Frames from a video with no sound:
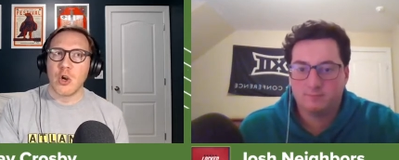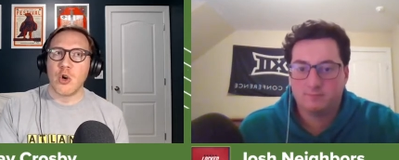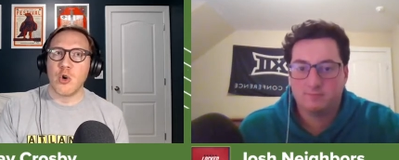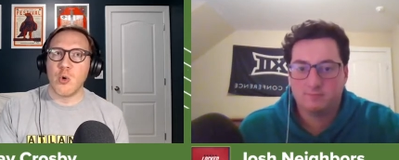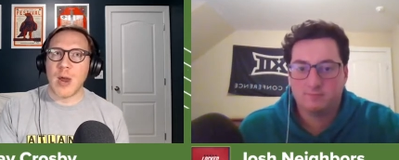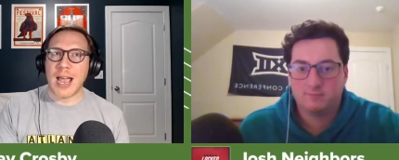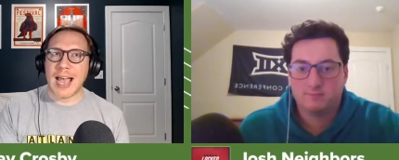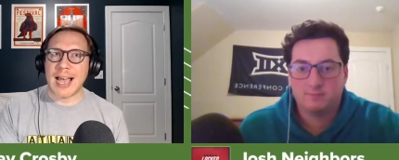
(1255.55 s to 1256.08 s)

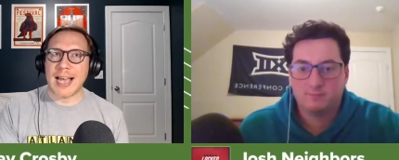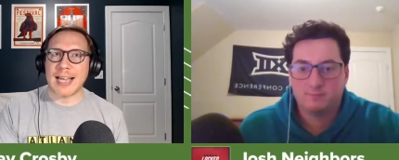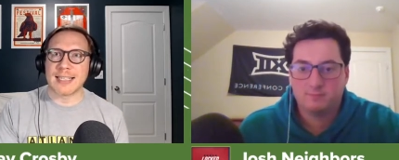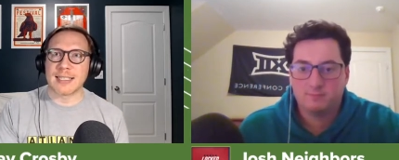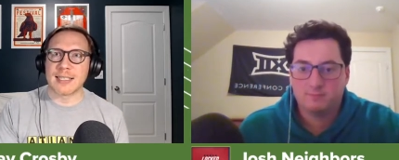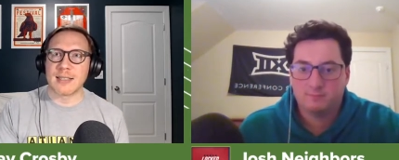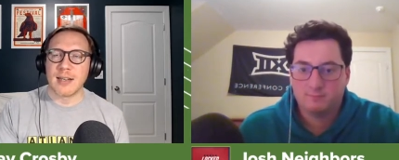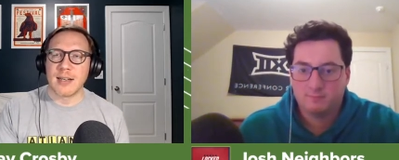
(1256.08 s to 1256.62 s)
Speaker 1: who
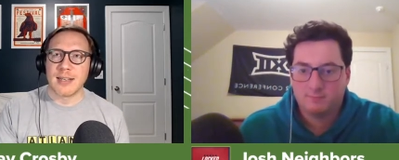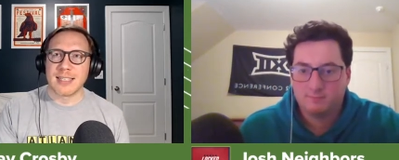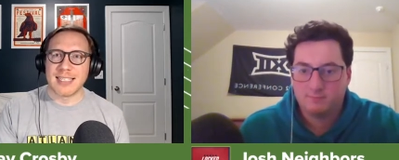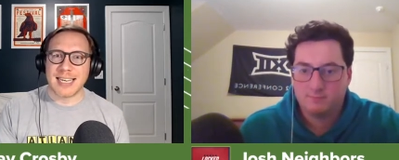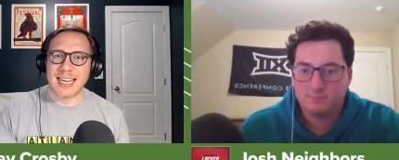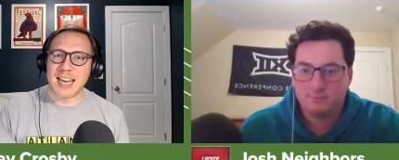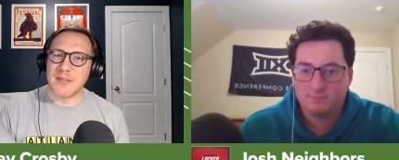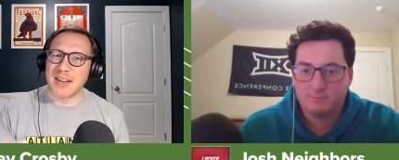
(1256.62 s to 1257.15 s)
has
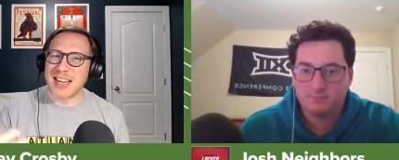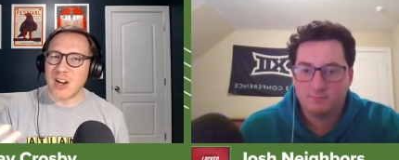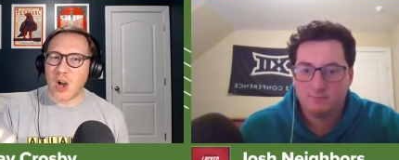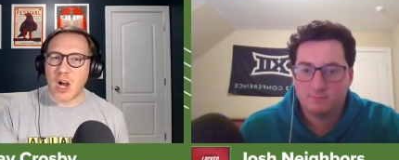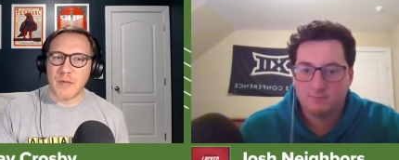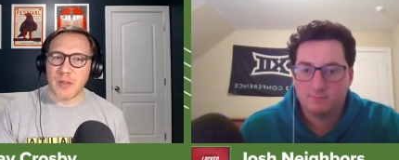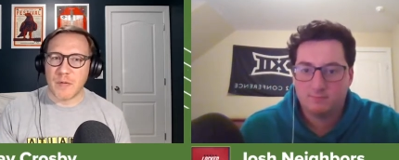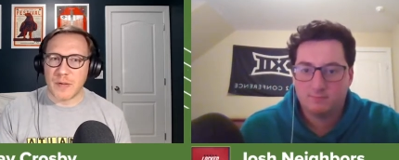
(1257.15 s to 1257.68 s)
significant
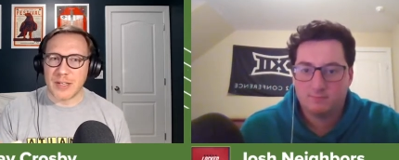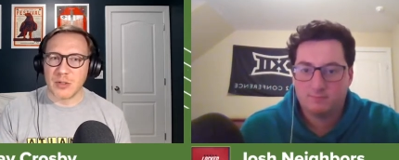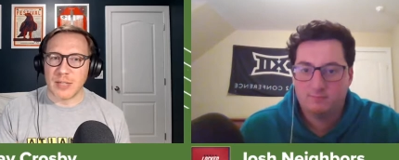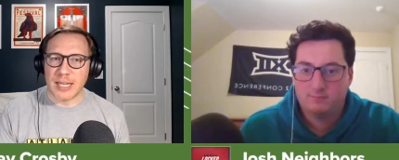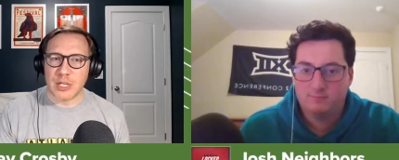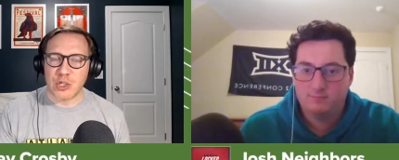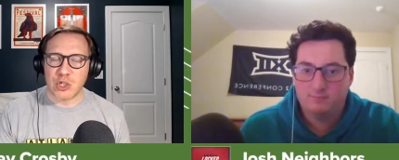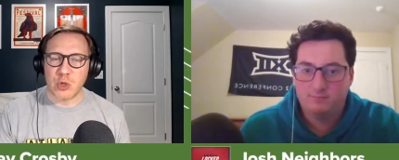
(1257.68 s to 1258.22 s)
off the field
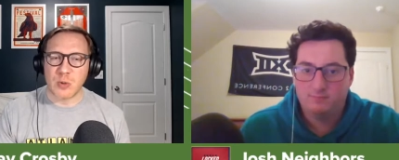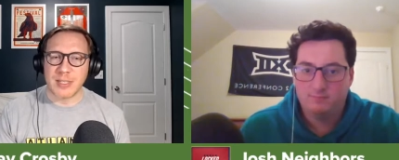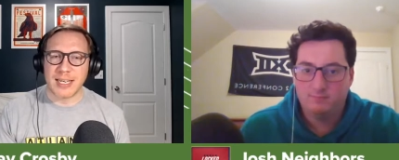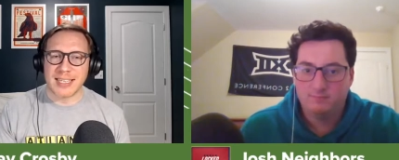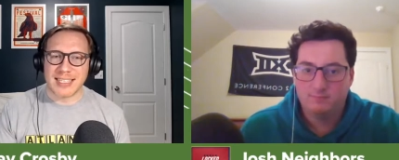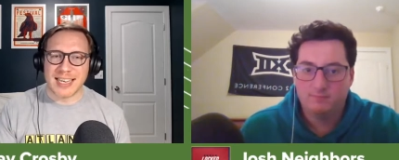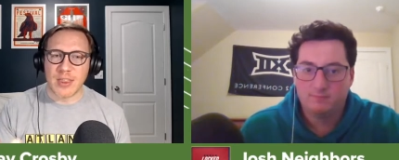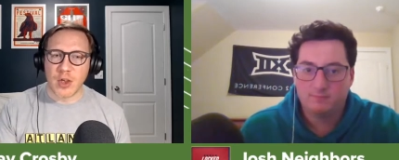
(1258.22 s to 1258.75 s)
issues
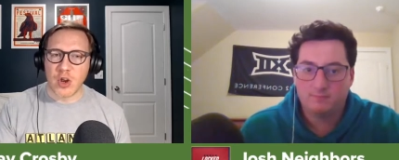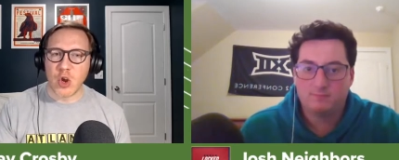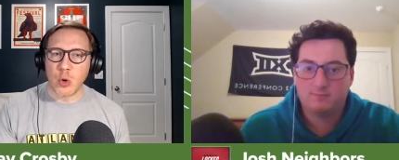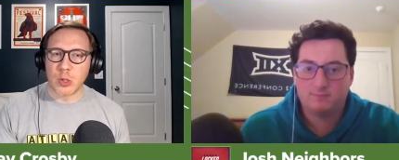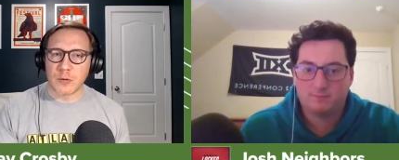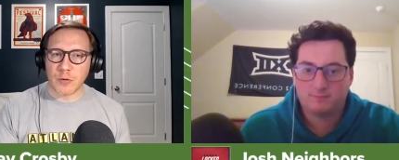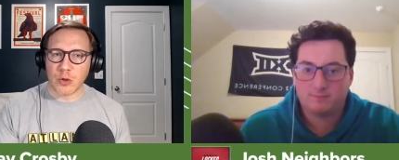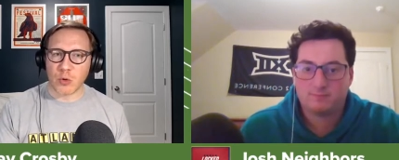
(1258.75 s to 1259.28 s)
and is in the
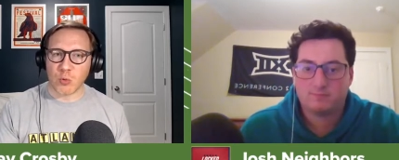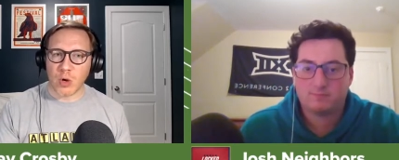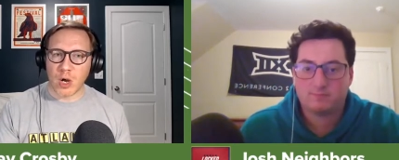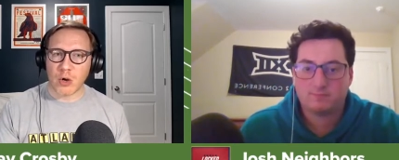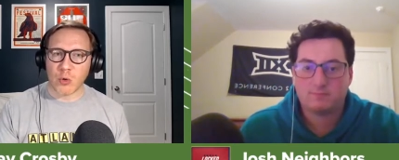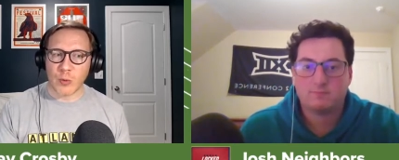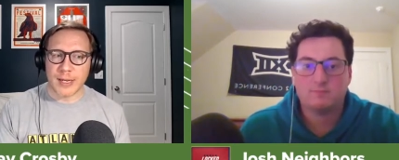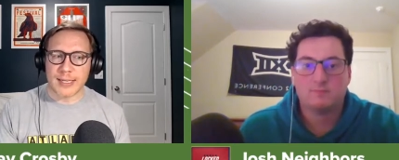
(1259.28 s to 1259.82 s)
news for the
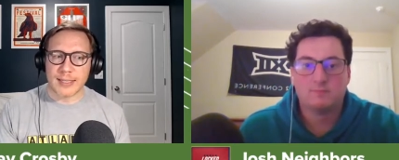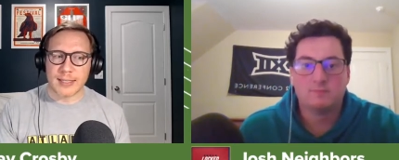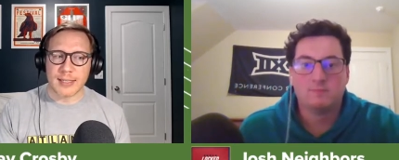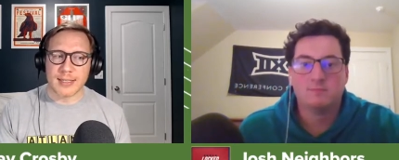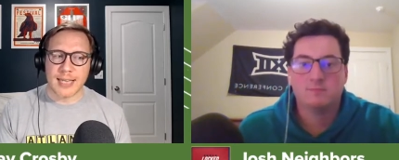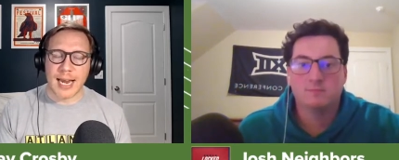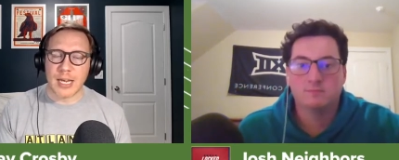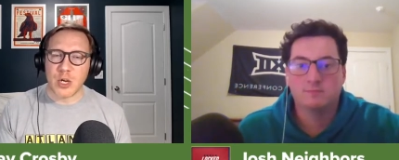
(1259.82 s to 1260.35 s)
wrong
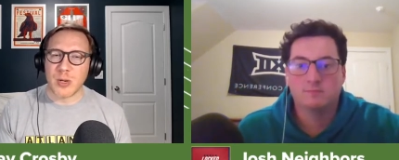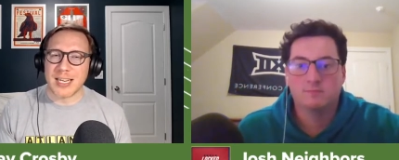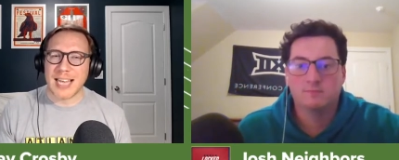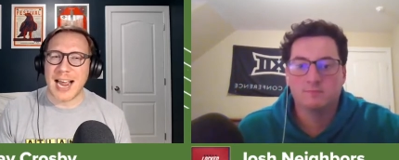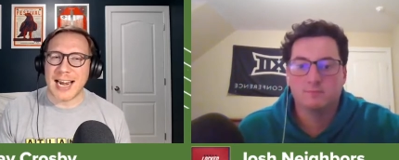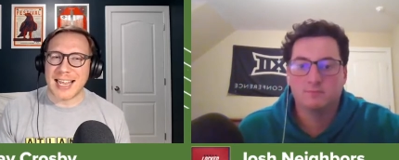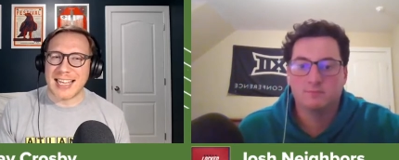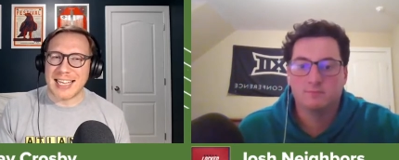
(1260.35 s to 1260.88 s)
reasons, and you can
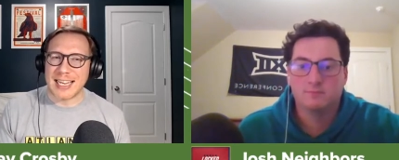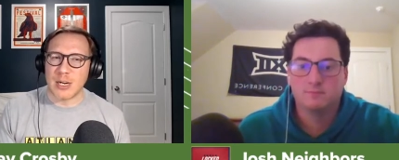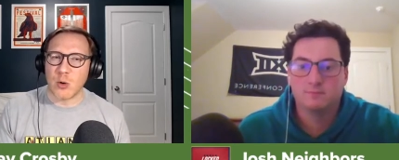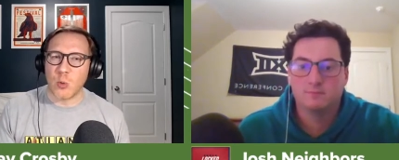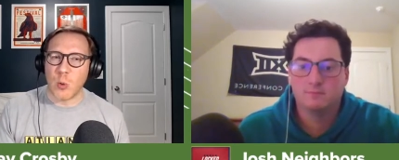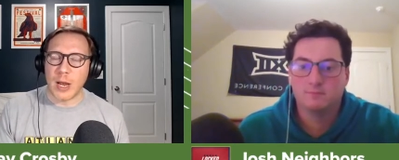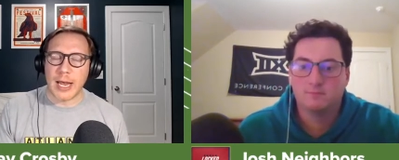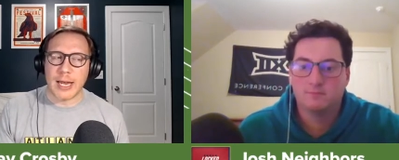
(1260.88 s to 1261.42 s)
kind of get
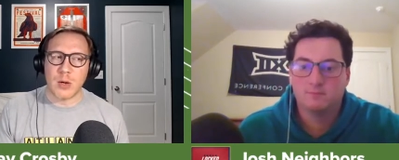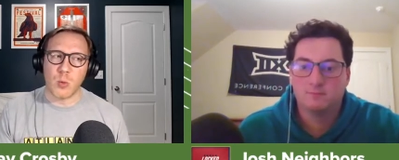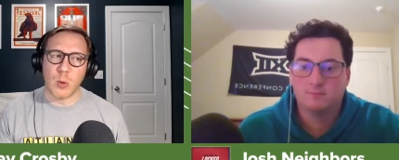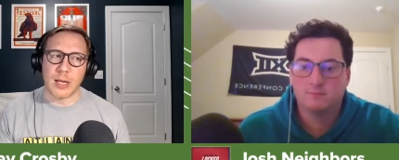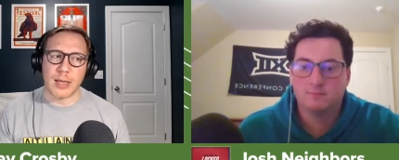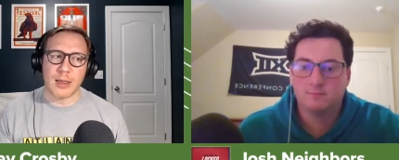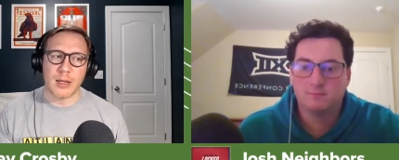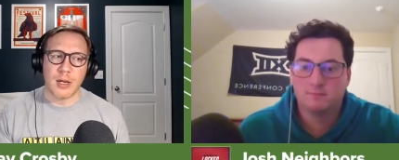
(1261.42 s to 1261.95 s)
away
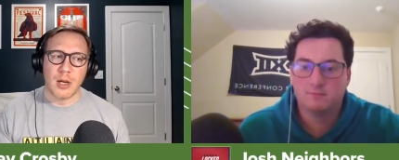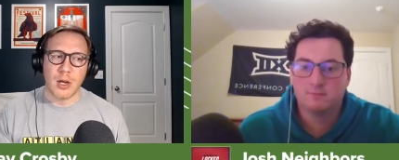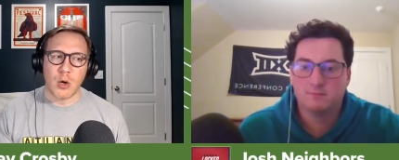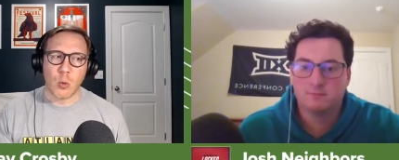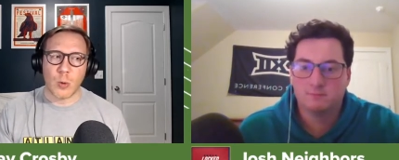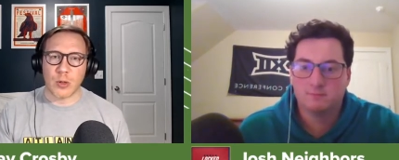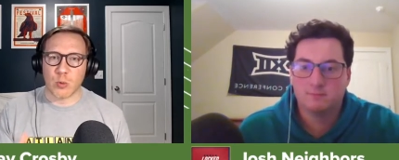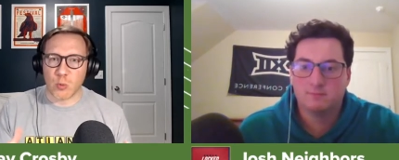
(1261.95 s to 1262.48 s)
with with